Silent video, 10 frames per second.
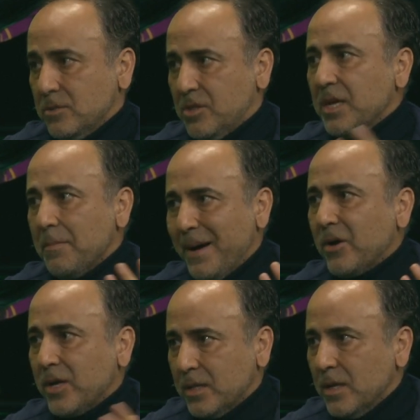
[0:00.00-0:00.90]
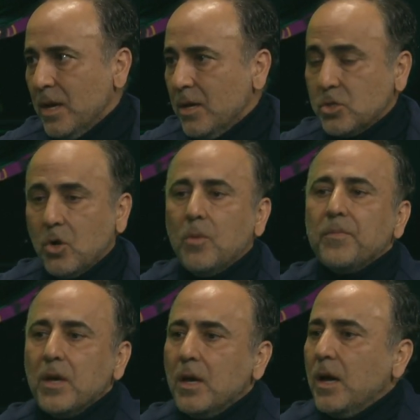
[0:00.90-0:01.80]
Think about it. So,
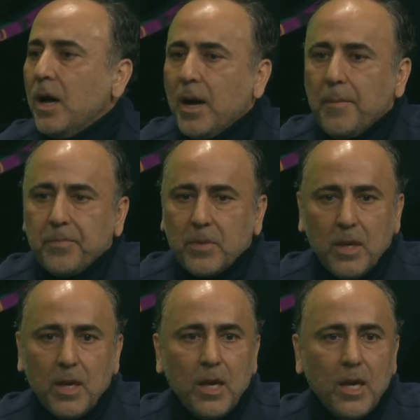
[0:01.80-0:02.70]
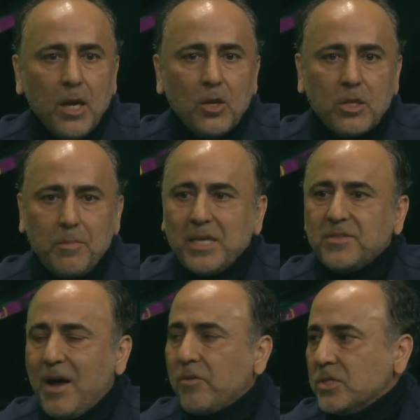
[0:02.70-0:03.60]
um, you know, the
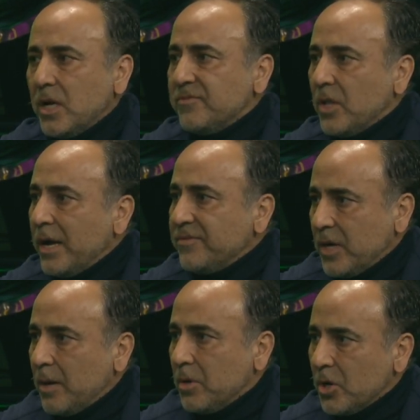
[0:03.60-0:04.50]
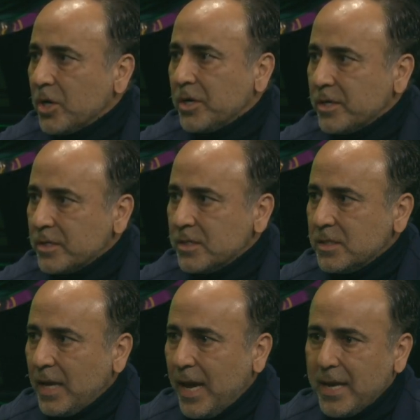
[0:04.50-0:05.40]
best founders are lifetime
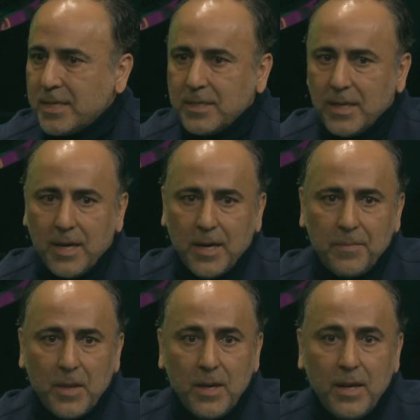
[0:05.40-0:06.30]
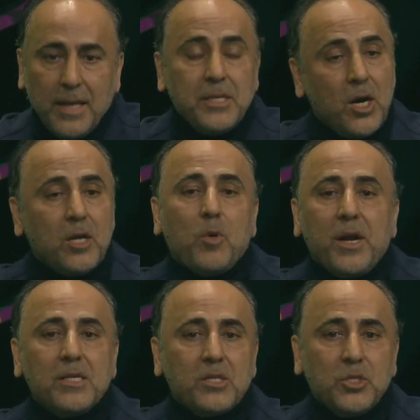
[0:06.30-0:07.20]
learners. And, uh, and the other
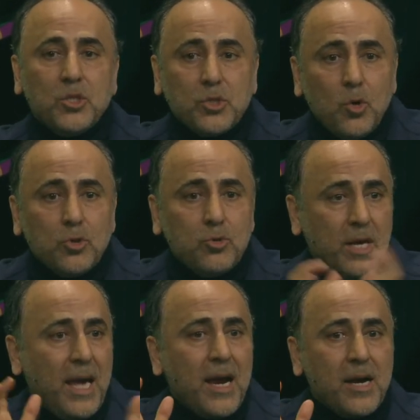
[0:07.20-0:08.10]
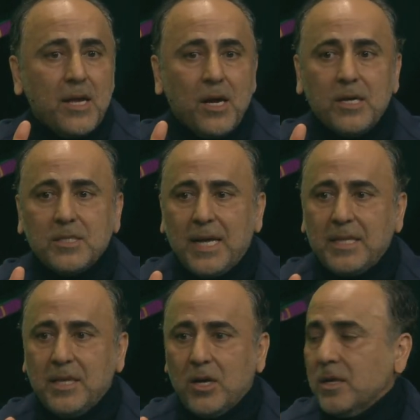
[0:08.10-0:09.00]
one is let's just go to the areas
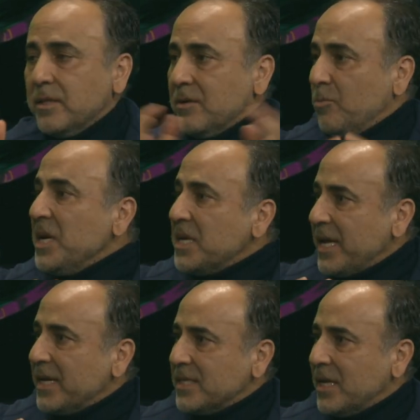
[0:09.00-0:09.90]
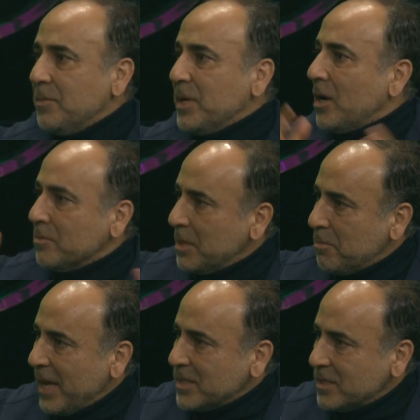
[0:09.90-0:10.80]
that their, their weakness and they become the
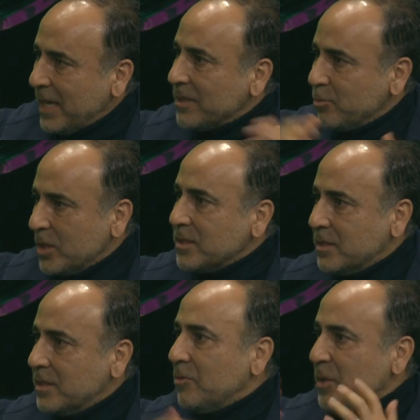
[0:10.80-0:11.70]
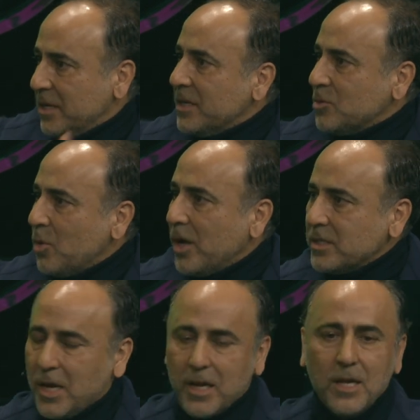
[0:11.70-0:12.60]
best at what their weakness
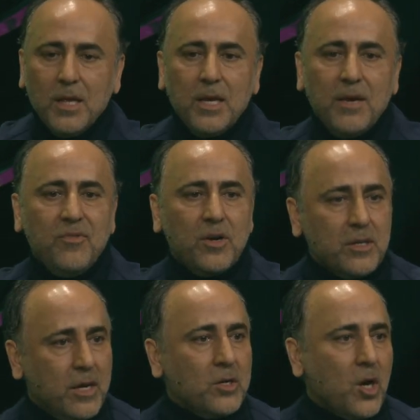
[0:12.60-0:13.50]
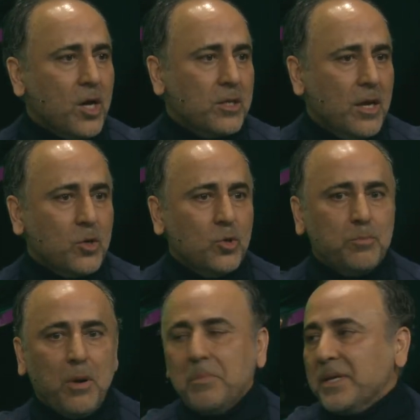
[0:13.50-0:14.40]
was. Like if you're, they're not a
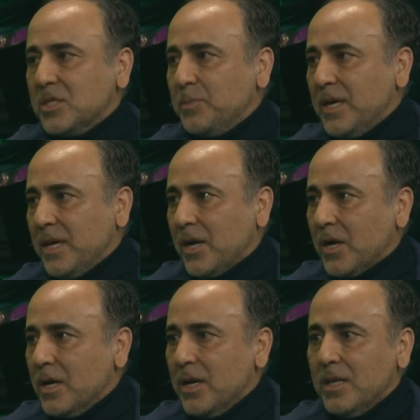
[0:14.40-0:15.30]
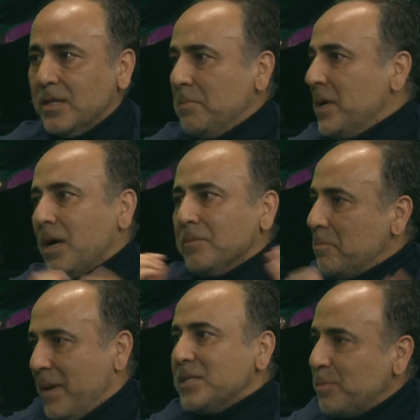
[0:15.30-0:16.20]
good public speaker, they become the
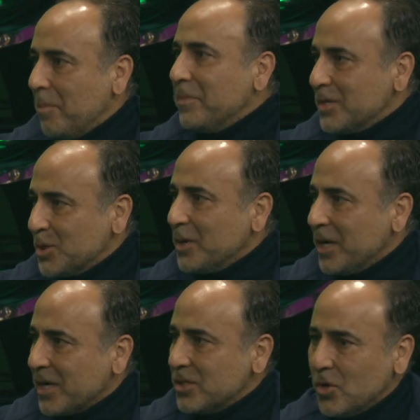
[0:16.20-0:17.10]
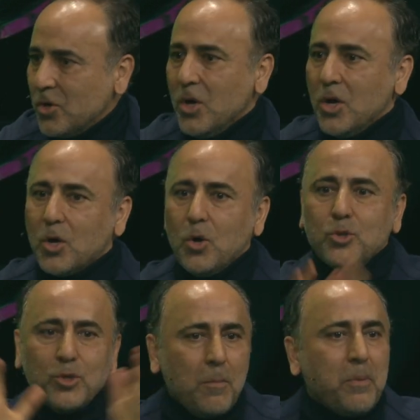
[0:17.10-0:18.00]
best public mm-hmm. speaker. So go
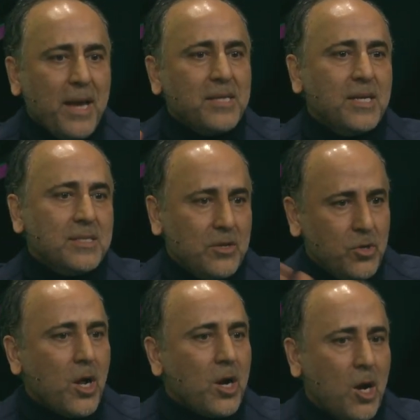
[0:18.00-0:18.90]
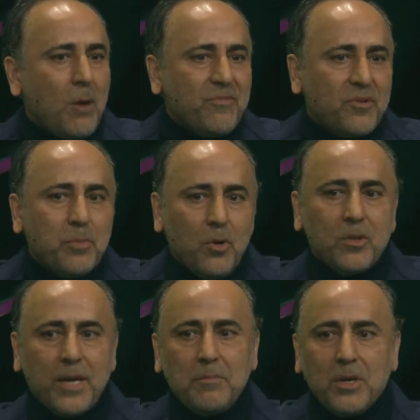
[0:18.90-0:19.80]
to the places that you're
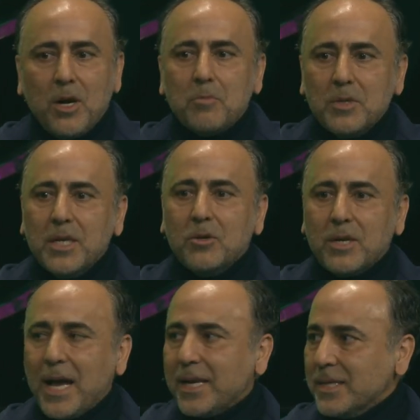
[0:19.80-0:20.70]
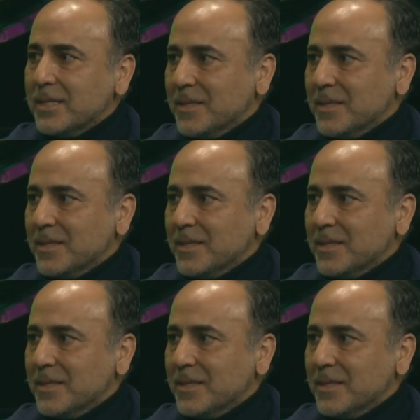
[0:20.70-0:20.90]
uncomfortable and become really good at it.